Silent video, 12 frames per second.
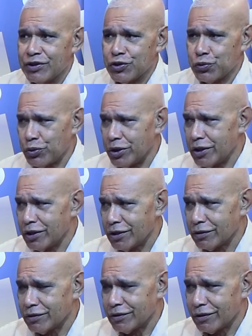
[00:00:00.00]
Squealing
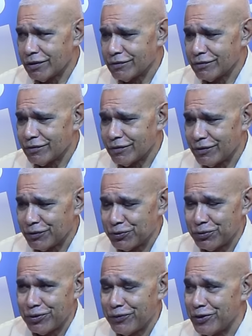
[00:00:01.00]

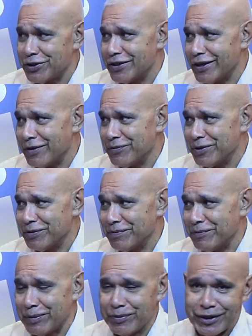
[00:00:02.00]
to the Fiji Times,
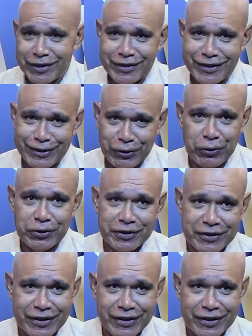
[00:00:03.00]
maybe not.